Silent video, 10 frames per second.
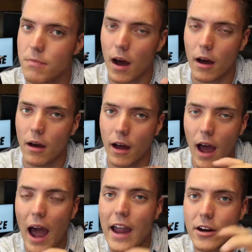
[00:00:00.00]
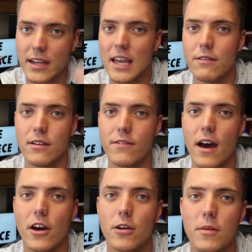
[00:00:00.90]
A higher kV
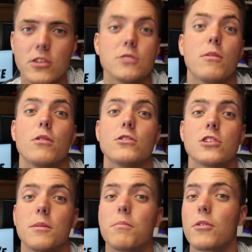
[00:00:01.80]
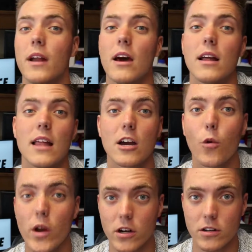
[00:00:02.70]
value means your motor is going to burn out a lot
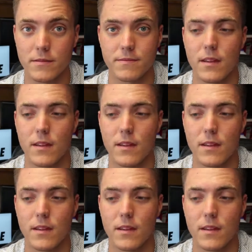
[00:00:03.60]
quicker.